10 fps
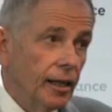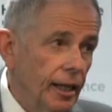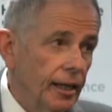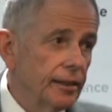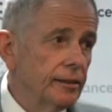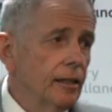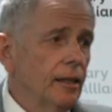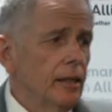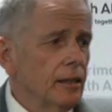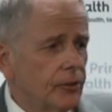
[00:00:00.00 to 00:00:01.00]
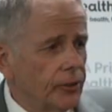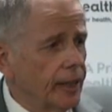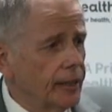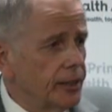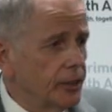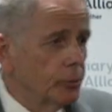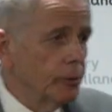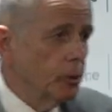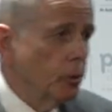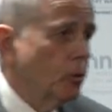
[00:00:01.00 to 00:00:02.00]
And the reality is
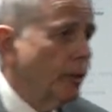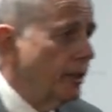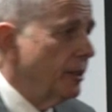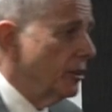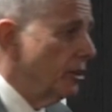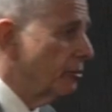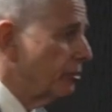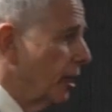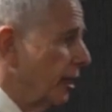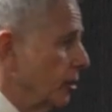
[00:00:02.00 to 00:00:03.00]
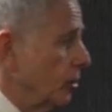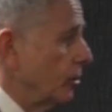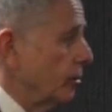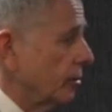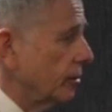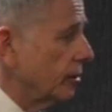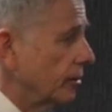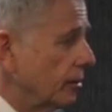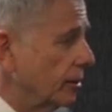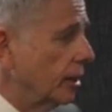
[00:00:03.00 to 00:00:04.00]
we will all get into this frail
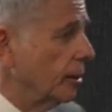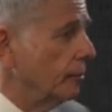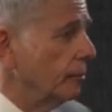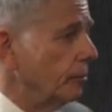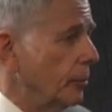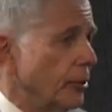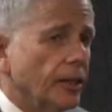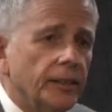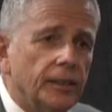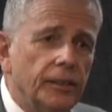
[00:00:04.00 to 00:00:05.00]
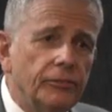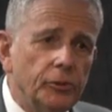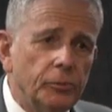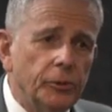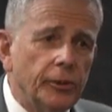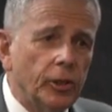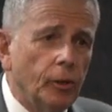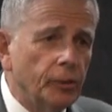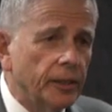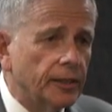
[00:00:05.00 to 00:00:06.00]
period. And the difference between
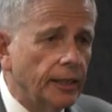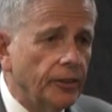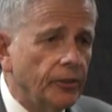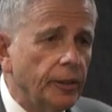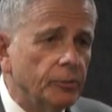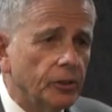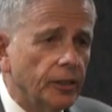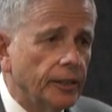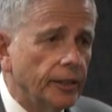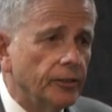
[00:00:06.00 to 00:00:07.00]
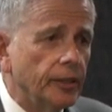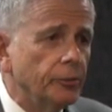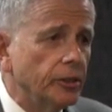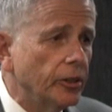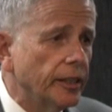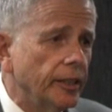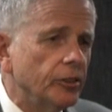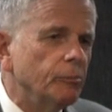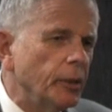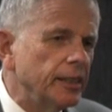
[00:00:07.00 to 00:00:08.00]
complex care and episodic care
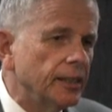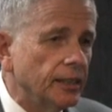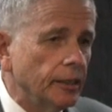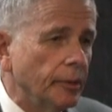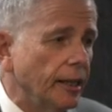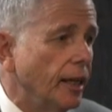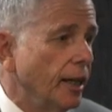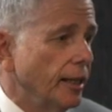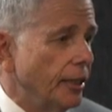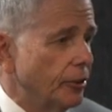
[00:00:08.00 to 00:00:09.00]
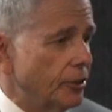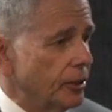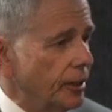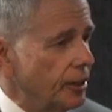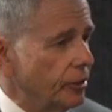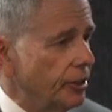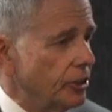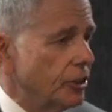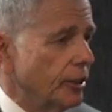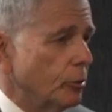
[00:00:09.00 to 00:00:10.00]
is basically about, here is an
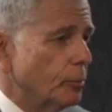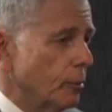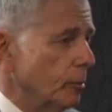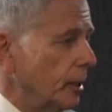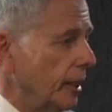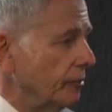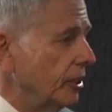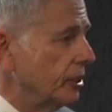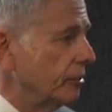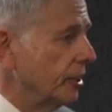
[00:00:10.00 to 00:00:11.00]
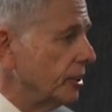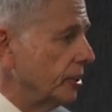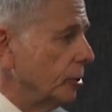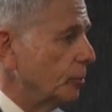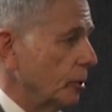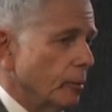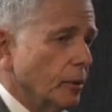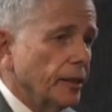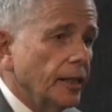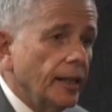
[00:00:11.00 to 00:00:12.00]
intervention that will probably have these effects and you'll
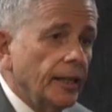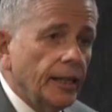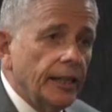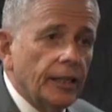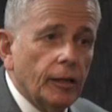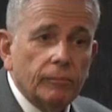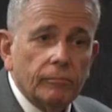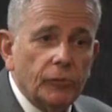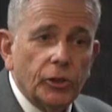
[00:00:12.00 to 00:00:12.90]
probably end up,